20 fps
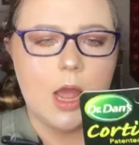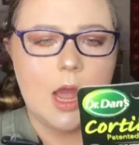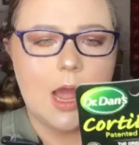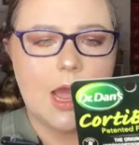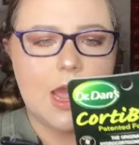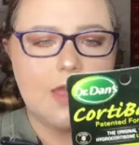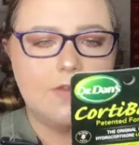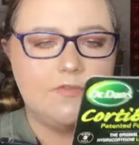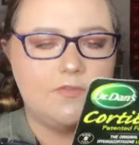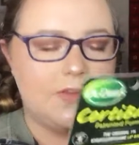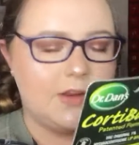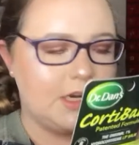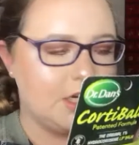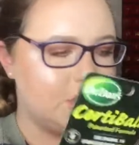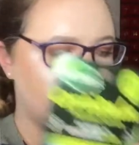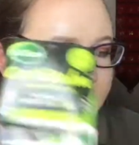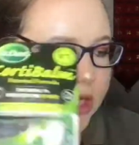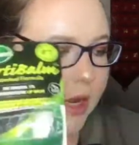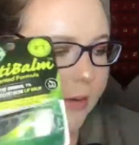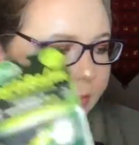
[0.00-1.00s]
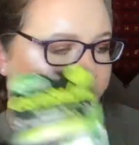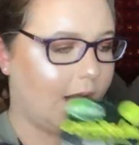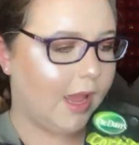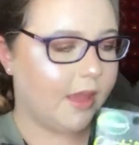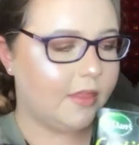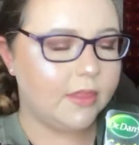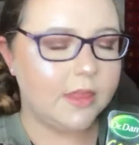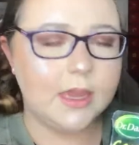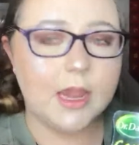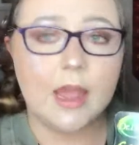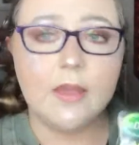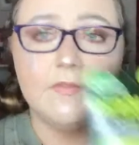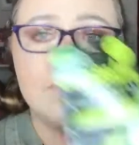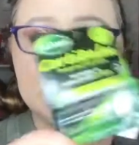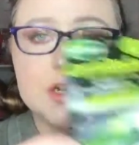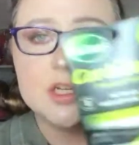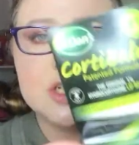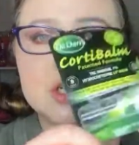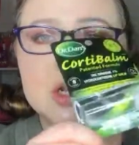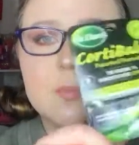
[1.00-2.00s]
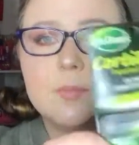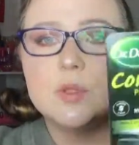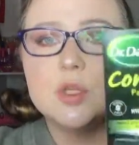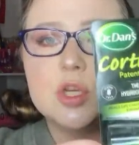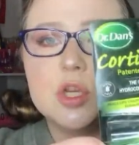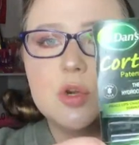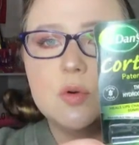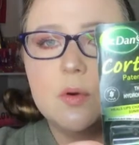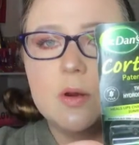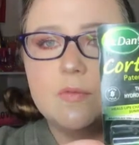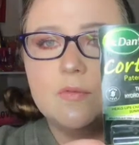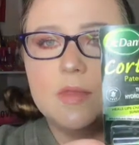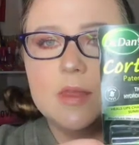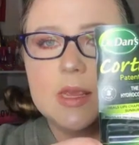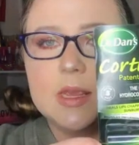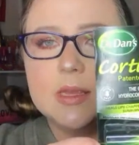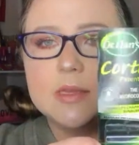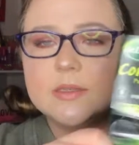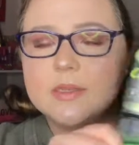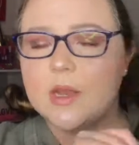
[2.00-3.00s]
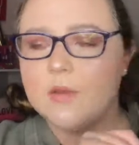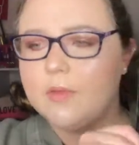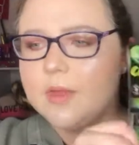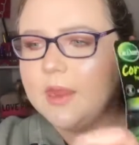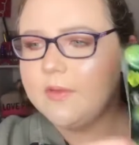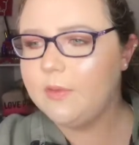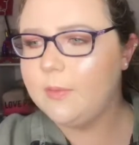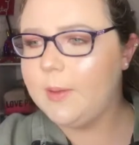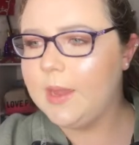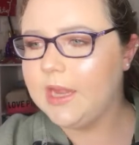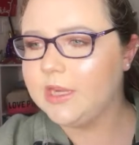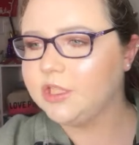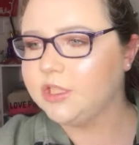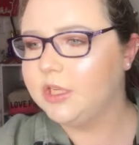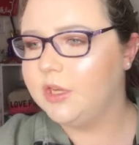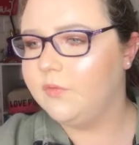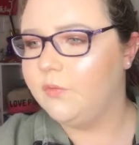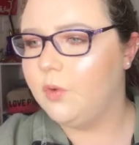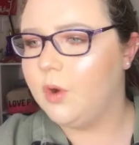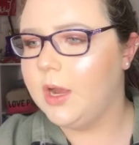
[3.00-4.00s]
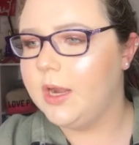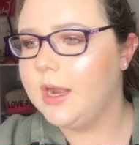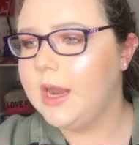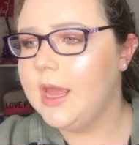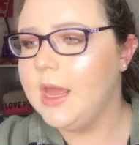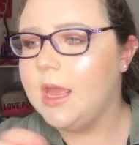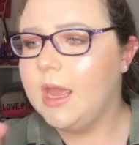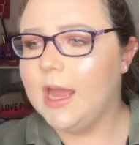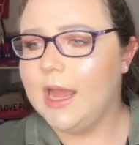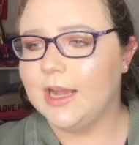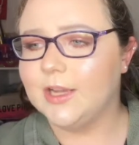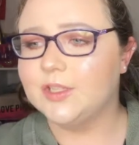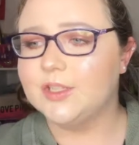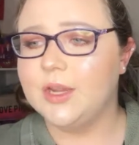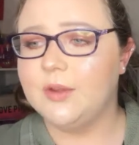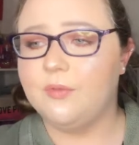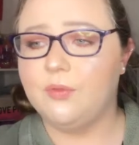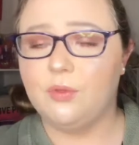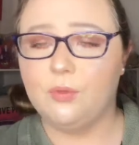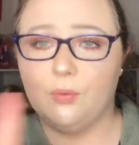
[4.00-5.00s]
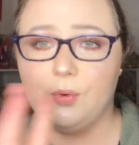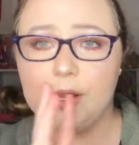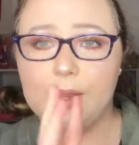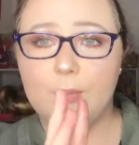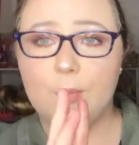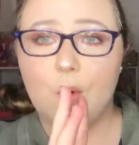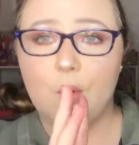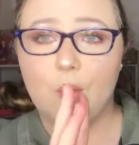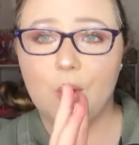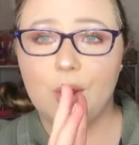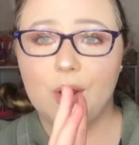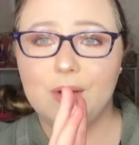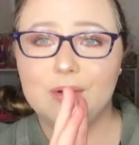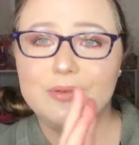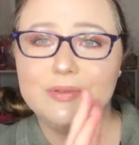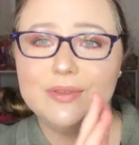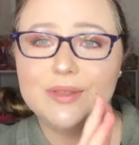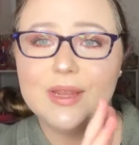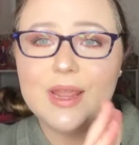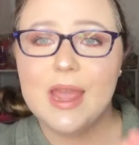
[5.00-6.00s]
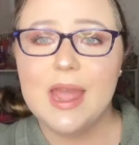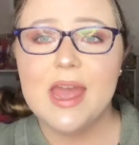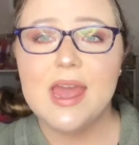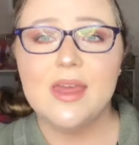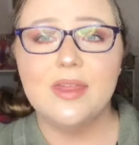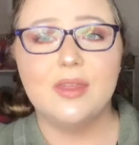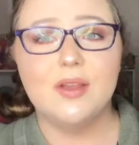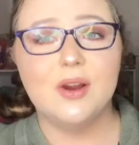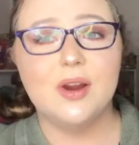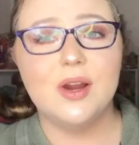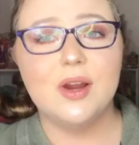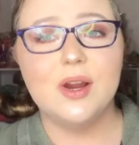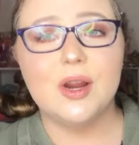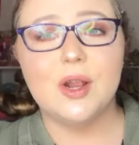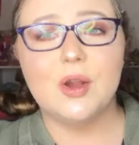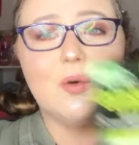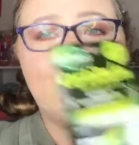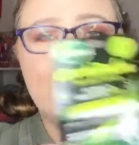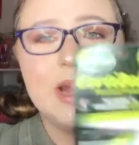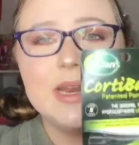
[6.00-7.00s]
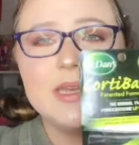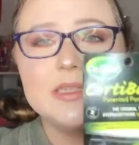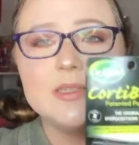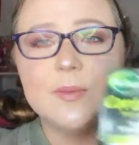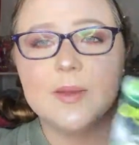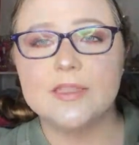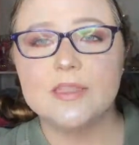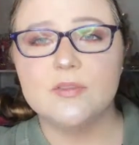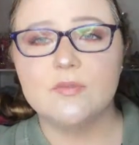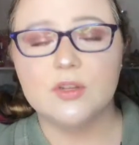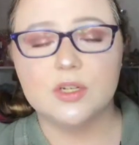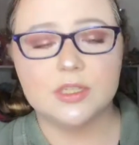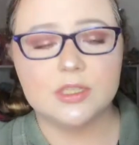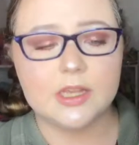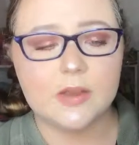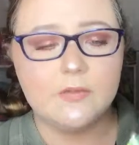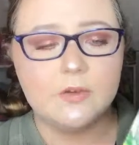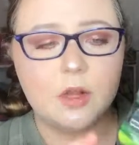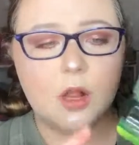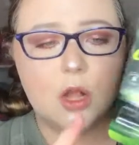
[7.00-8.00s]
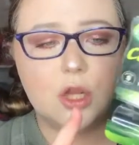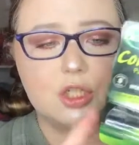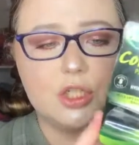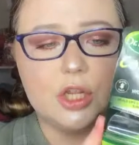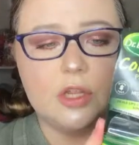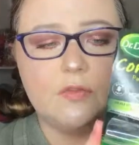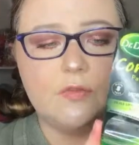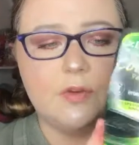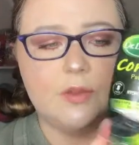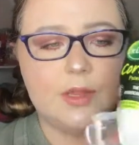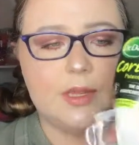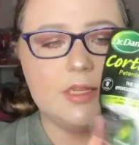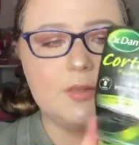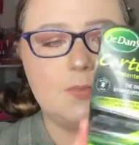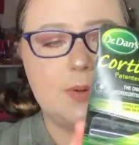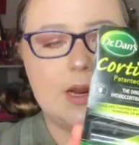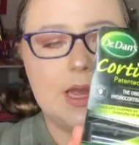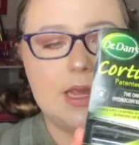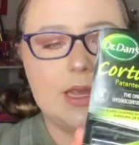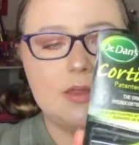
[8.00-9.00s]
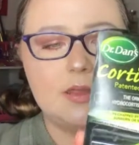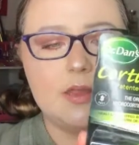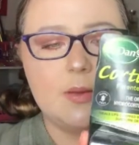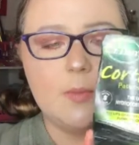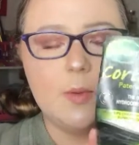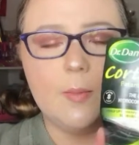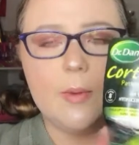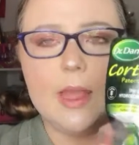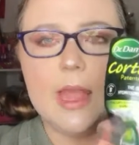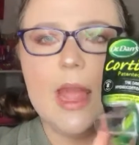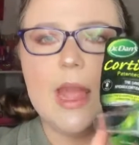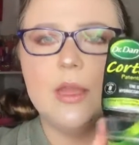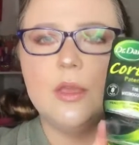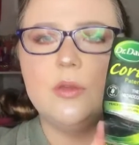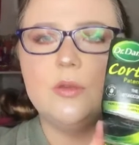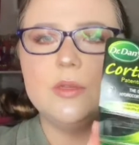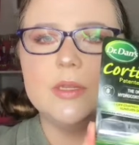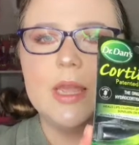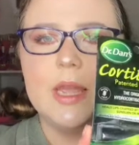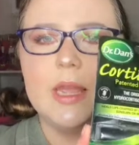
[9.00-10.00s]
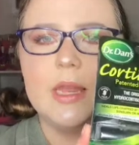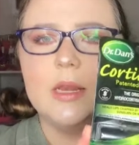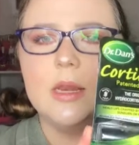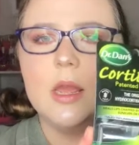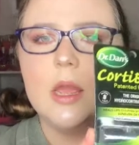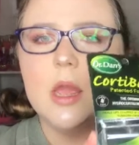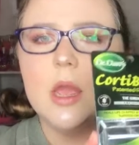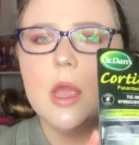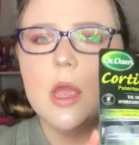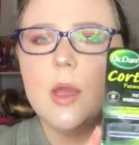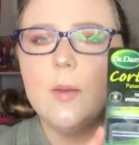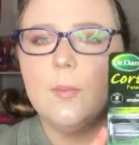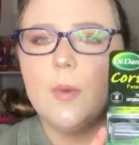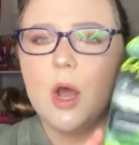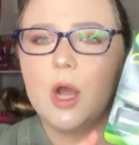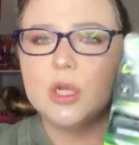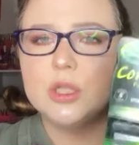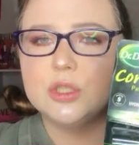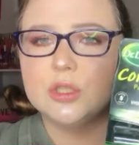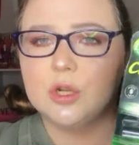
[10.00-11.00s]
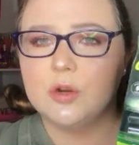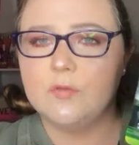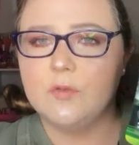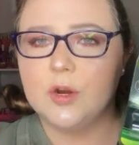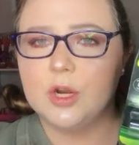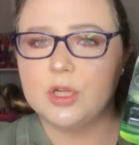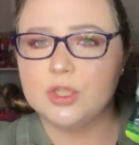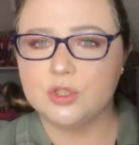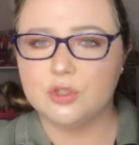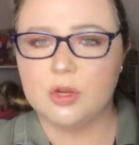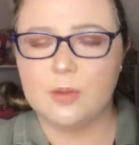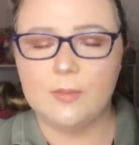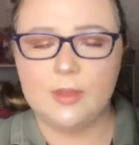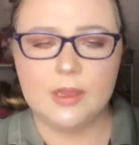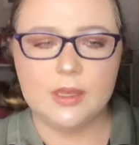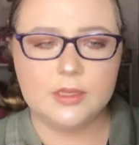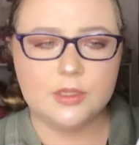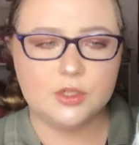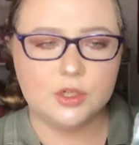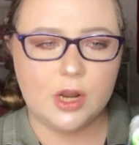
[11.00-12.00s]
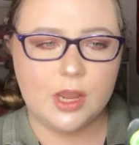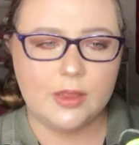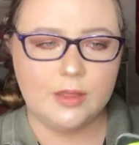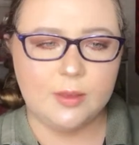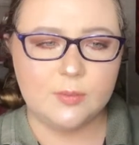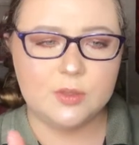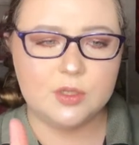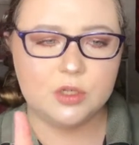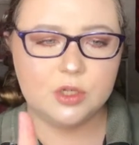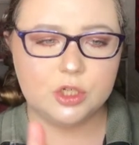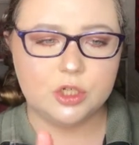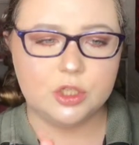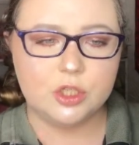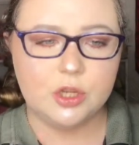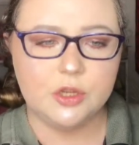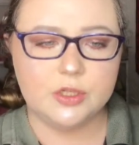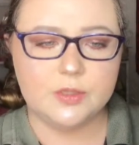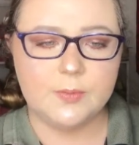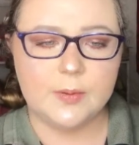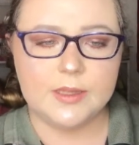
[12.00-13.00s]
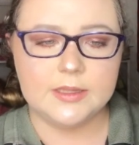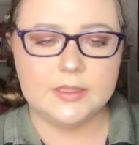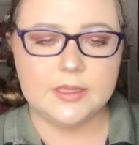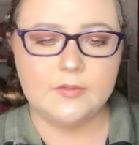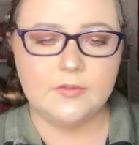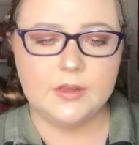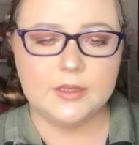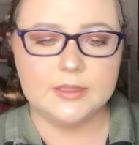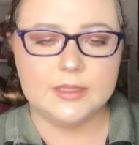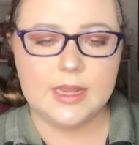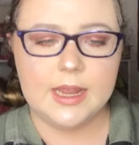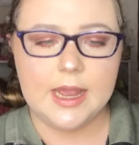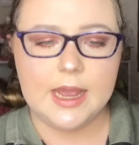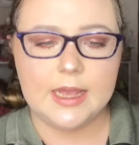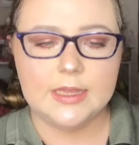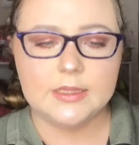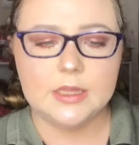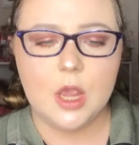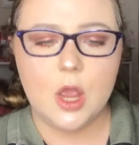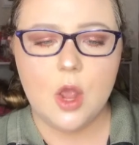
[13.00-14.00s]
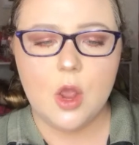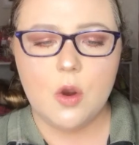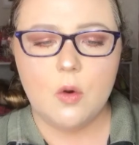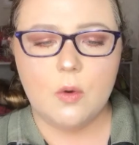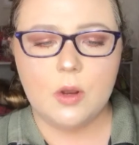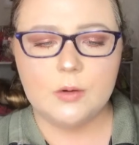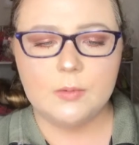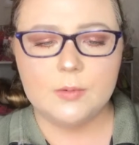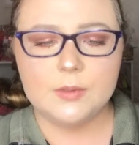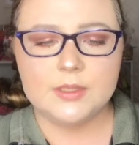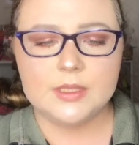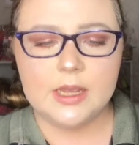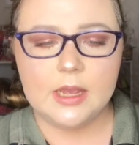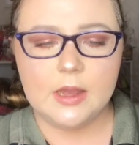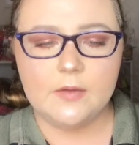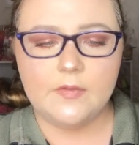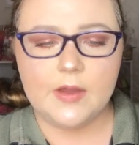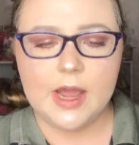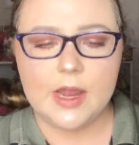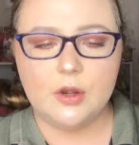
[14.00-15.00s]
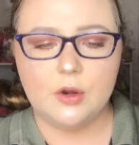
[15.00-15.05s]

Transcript: I finished up 2 of these. I only have the packaging of 1. I actually have 3 more. They're quite expensive. They're $7 just for this, but I get them in my Accutane box. They're for extremely dry lips, and they're so expensive because it has 100% of